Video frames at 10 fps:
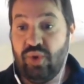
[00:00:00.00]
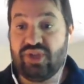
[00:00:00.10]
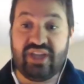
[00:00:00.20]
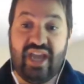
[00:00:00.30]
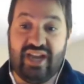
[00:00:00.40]

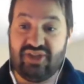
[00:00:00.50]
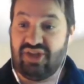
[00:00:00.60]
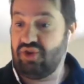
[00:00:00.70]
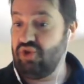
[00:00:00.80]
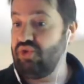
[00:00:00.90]
which again is
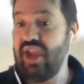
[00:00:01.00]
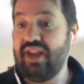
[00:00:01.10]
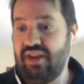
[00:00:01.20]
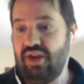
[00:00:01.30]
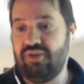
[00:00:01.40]
going to
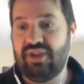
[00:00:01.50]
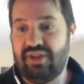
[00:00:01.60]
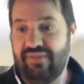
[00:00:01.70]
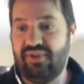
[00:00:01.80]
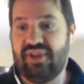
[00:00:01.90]
create,
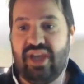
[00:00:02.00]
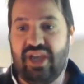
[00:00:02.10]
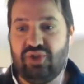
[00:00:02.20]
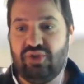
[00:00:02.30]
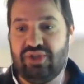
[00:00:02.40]
definitely
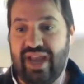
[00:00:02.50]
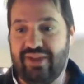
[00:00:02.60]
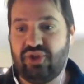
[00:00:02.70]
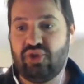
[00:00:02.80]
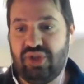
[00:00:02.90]
issues
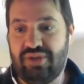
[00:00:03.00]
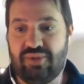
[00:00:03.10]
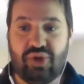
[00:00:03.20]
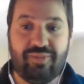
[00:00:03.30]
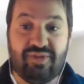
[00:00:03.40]

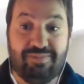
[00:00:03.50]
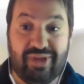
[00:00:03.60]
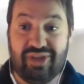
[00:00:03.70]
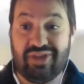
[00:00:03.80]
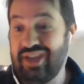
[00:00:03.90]
downstream in terms of billing,